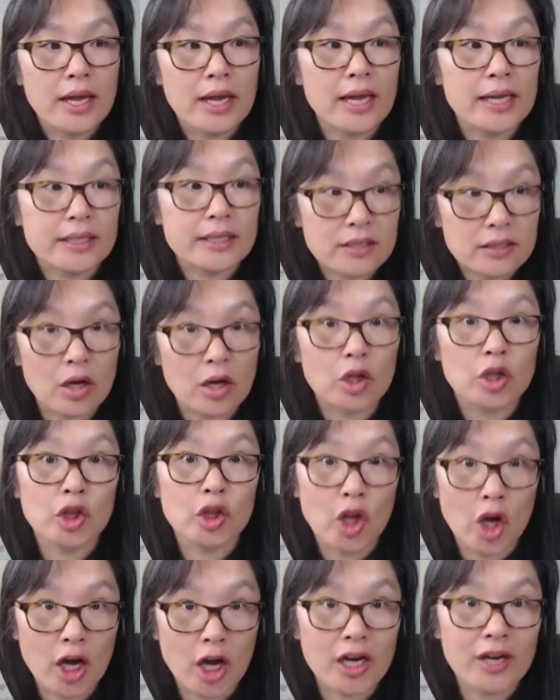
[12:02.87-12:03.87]
It's a
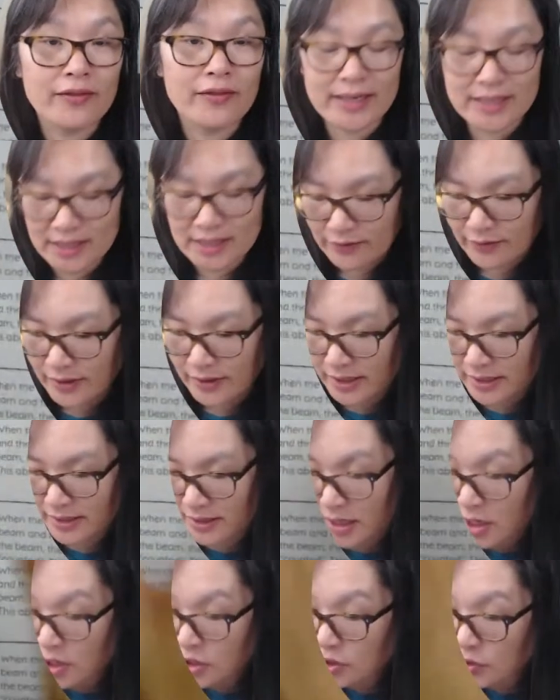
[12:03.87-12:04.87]
lot of
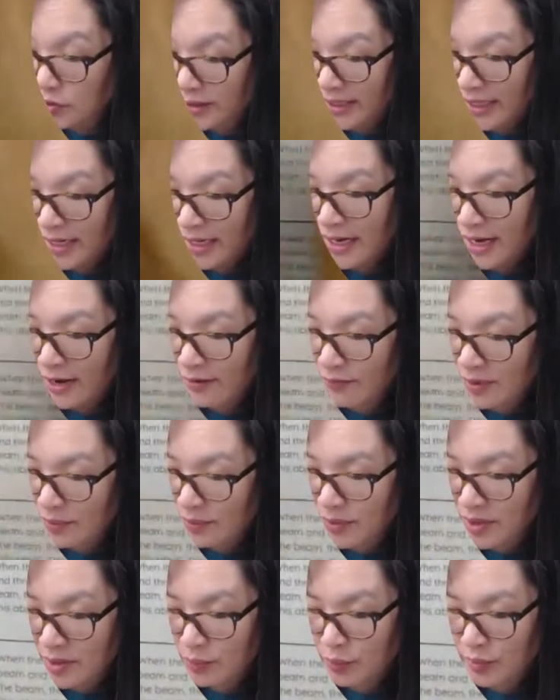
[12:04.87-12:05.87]
activities. So again, I have my
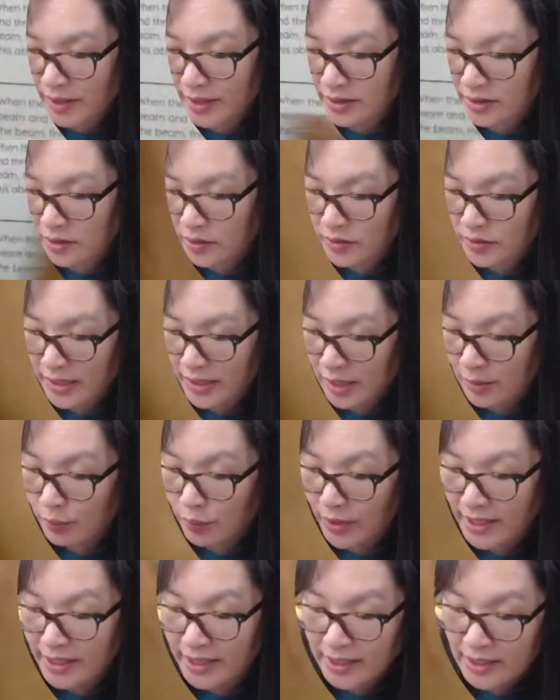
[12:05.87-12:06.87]
big brain note, and I
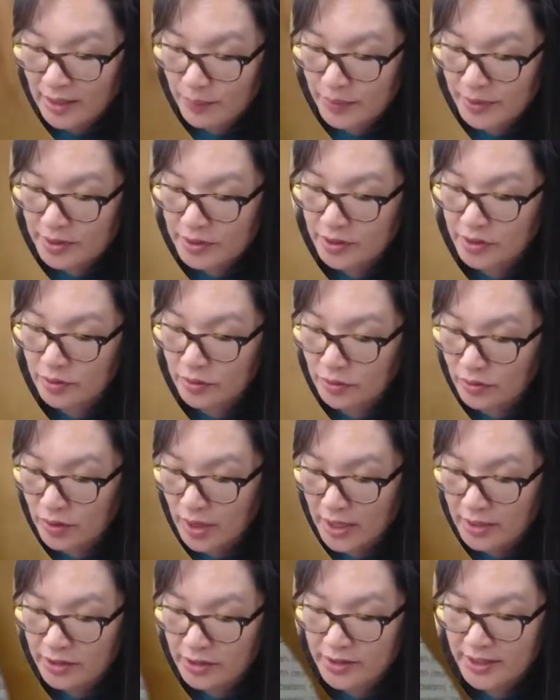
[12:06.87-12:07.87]
break it up into
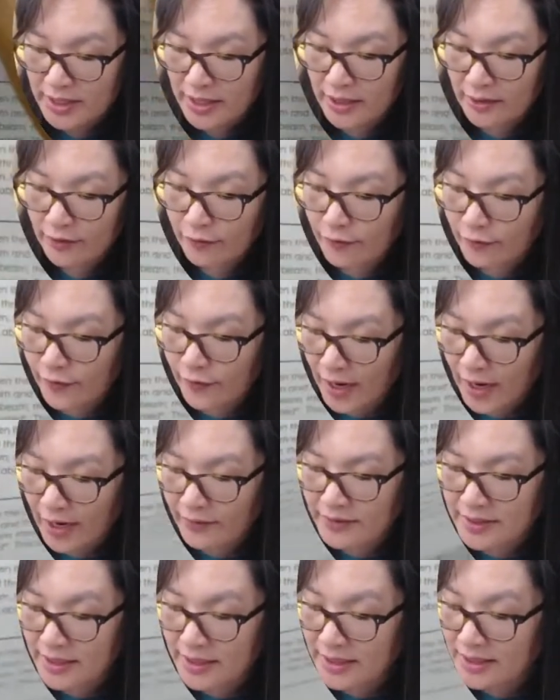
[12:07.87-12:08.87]
understanding
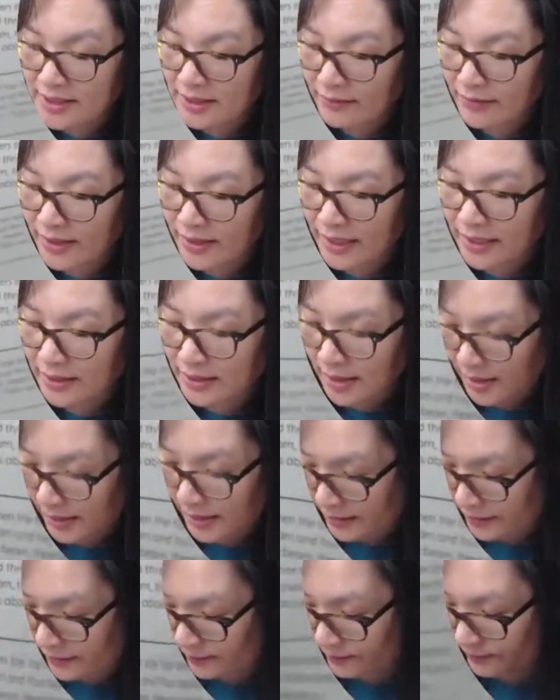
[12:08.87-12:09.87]
5, 6, 7, 8,
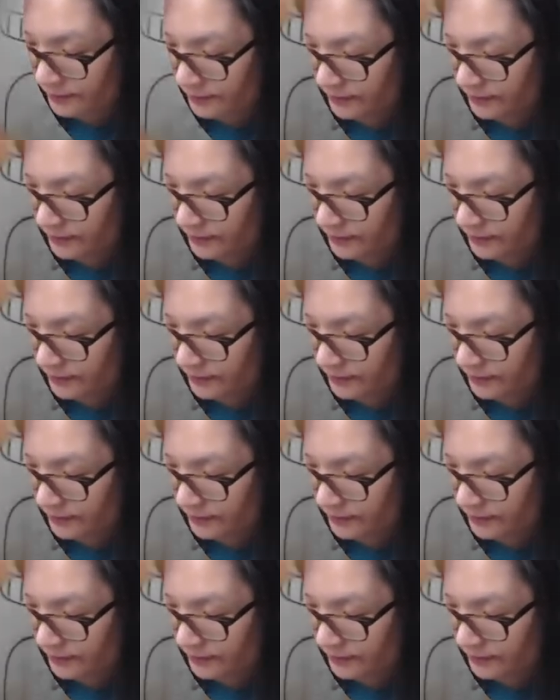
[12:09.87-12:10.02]
9.